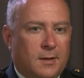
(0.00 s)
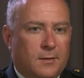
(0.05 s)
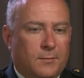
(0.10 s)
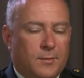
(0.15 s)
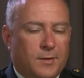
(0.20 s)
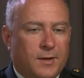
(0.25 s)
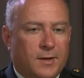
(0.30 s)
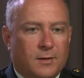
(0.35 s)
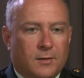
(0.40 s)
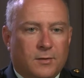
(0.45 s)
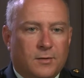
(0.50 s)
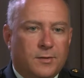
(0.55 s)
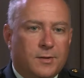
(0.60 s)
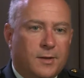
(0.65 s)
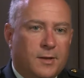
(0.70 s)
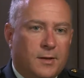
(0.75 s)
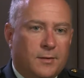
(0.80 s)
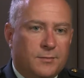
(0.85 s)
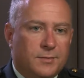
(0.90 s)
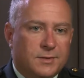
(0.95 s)
when they learned
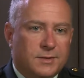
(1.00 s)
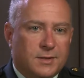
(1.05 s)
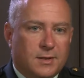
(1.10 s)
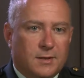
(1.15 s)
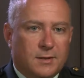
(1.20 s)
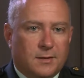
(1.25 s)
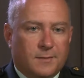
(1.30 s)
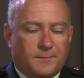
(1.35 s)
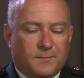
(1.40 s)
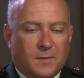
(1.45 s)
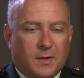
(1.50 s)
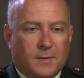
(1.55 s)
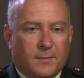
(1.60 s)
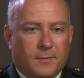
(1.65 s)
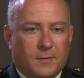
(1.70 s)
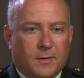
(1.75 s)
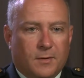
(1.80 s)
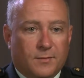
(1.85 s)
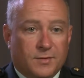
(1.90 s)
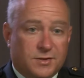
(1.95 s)
that I was a
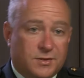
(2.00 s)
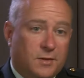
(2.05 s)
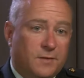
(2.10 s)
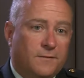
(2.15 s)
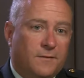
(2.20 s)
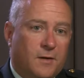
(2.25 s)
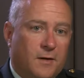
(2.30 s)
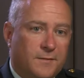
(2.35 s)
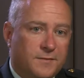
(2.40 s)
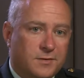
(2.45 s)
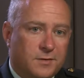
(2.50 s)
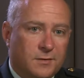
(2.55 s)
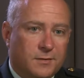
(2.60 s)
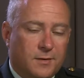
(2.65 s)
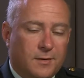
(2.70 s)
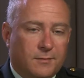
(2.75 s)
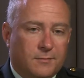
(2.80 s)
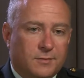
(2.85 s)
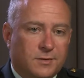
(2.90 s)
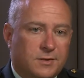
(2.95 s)
reserve officer,
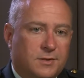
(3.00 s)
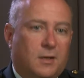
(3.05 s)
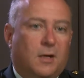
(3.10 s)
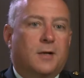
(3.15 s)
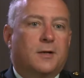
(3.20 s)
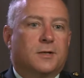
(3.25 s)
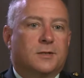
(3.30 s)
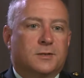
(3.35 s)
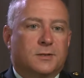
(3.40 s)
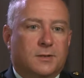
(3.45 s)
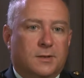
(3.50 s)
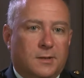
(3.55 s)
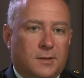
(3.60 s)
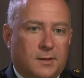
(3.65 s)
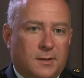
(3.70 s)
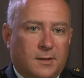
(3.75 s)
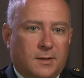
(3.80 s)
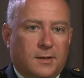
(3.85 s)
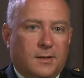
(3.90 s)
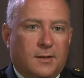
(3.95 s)
they were astonished,
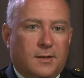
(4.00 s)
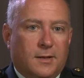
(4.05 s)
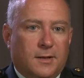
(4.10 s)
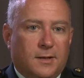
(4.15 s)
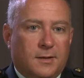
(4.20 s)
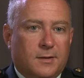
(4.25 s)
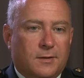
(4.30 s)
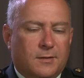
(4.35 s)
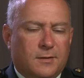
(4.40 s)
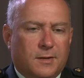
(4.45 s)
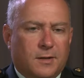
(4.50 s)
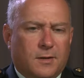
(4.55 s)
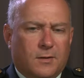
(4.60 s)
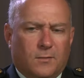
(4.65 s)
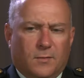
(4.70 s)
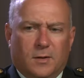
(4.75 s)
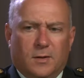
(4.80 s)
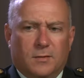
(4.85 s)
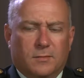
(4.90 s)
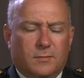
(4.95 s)
and they were
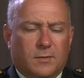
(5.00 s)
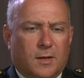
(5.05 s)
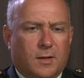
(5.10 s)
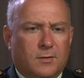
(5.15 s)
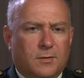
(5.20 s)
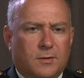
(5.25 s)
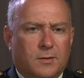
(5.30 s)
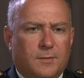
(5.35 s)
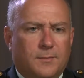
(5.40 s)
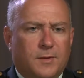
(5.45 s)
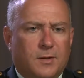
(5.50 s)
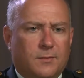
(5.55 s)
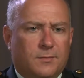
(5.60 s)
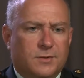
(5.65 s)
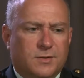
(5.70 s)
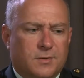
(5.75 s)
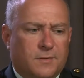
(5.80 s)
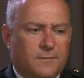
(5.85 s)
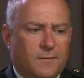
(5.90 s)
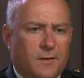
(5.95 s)
thinking, well, how can you be a
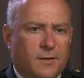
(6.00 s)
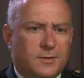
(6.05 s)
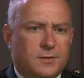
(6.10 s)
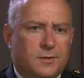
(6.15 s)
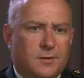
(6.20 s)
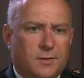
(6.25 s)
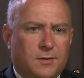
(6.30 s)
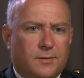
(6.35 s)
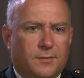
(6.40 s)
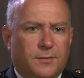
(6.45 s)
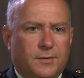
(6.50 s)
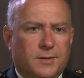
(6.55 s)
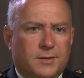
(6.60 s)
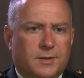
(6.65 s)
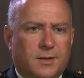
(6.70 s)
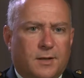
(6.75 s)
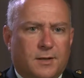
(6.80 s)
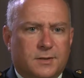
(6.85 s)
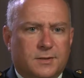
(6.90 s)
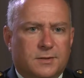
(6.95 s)
reserve officer? You're doing
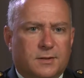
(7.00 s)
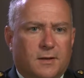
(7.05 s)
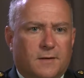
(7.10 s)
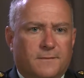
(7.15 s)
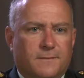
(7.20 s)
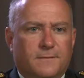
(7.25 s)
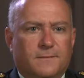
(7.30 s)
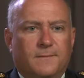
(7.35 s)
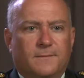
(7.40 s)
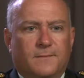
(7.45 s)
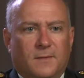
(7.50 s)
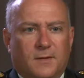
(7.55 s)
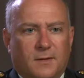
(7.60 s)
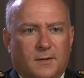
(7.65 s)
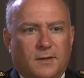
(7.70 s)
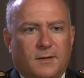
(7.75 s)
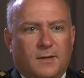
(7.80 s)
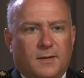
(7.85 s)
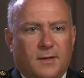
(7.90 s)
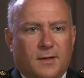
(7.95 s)
this kind of stuff.
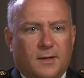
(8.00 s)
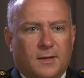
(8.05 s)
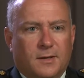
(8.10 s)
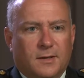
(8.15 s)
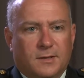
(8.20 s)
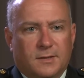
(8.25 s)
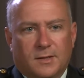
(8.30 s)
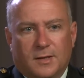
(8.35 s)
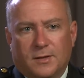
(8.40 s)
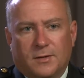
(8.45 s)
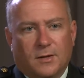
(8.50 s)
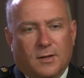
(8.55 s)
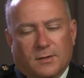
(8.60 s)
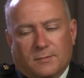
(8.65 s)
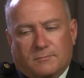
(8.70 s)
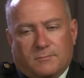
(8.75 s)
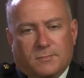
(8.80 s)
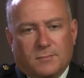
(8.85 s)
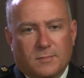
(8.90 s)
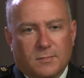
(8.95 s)
They
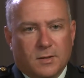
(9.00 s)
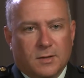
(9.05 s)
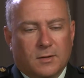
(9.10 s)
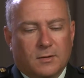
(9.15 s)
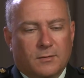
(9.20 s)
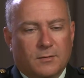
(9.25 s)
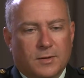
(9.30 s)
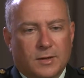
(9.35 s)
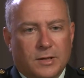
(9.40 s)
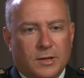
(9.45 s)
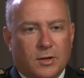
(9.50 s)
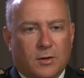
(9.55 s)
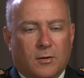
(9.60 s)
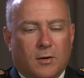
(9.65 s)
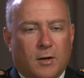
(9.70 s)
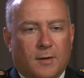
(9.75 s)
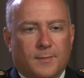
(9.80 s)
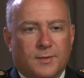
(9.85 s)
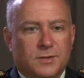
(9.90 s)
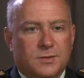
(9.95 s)
thought, you know, in their
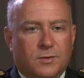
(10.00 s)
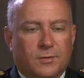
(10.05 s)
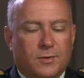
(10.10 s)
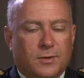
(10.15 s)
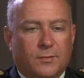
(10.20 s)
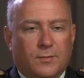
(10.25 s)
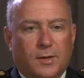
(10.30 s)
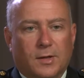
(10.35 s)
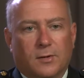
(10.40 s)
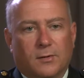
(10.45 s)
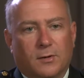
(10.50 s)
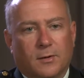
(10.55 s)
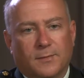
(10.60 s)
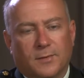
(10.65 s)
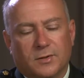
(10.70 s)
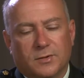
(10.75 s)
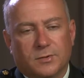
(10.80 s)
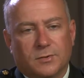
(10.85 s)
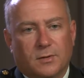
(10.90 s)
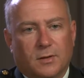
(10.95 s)
armies, only regular
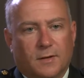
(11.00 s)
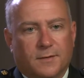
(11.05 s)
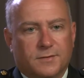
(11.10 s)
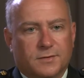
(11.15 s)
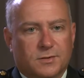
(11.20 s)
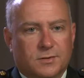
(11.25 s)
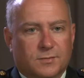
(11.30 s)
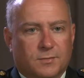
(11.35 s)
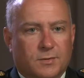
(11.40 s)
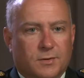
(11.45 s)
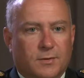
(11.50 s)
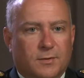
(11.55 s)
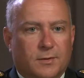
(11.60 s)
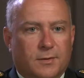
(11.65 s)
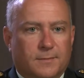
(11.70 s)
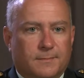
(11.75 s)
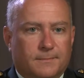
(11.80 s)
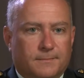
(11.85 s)
army officers would do it.